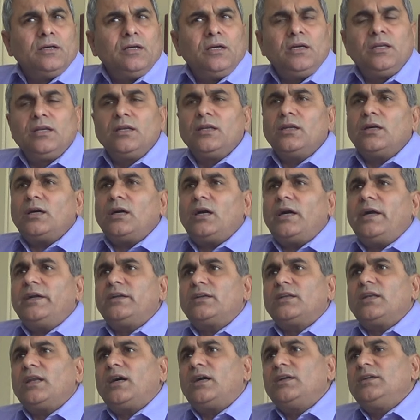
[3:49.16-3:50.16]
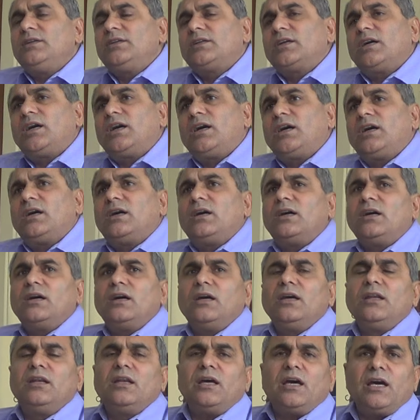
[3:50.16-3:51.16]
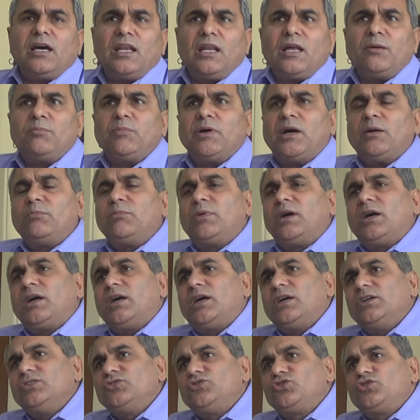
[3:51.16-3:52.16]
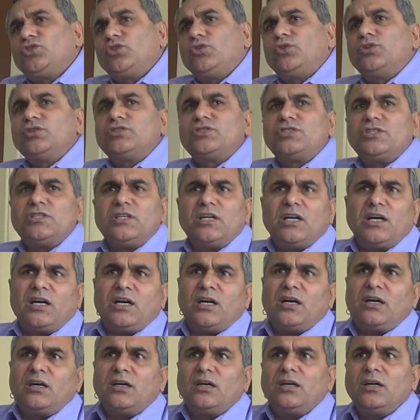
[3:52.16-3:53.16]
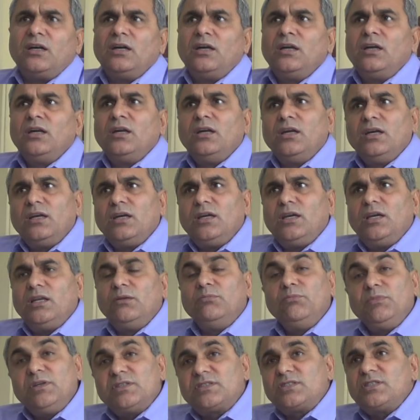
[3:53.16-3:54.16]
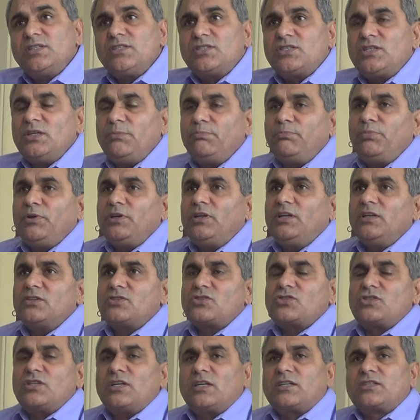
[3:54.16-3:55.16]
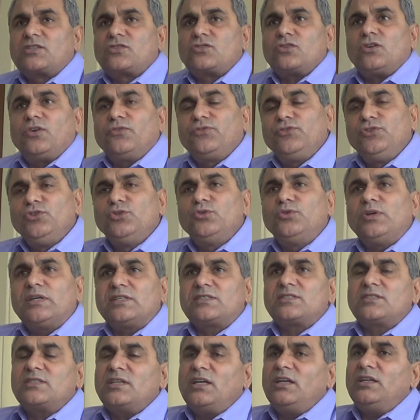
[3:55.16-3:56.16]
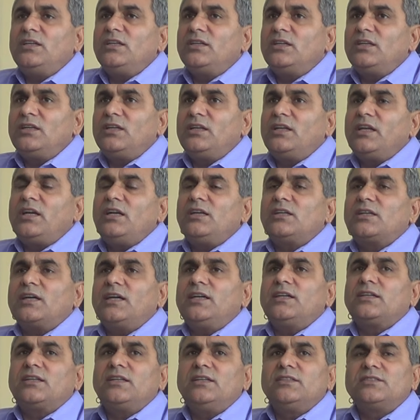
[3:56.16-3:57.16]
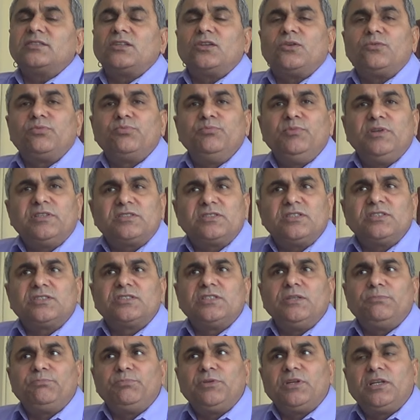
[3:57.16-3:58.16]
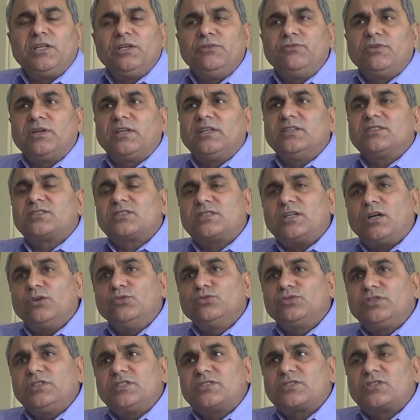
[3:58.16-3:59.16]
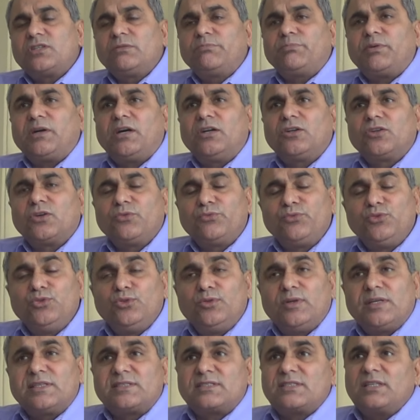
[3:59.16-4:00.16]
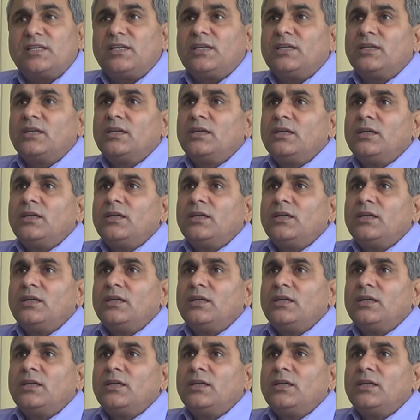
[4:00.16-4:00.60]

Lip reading: in Atlanta, in Alabama, Georgia, in Mississippi districts of USA, in deltaic region of Mississippi River, in southeastern part of USA,